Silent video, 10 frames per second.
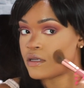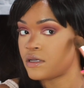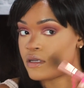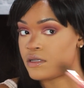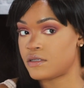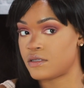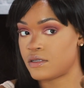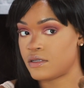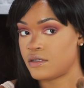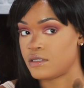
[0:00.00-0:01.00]
And
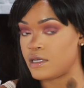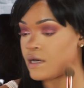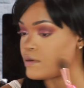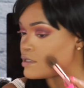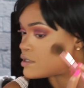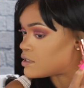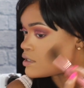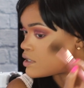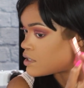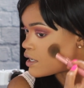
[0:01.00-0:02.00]
you see how it just
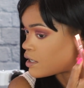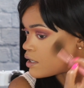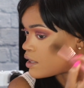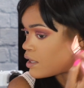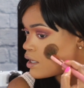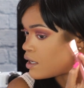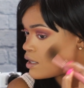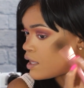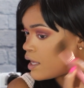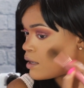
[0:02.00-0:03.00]
does like a
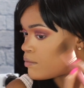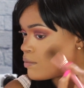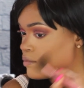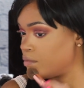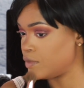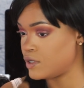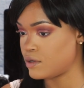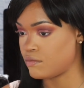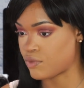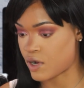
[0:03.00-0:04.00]
light, you
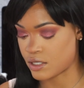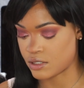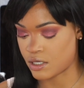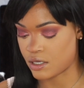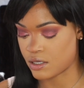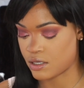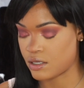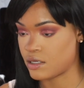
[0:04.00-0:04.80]
know, bronzing.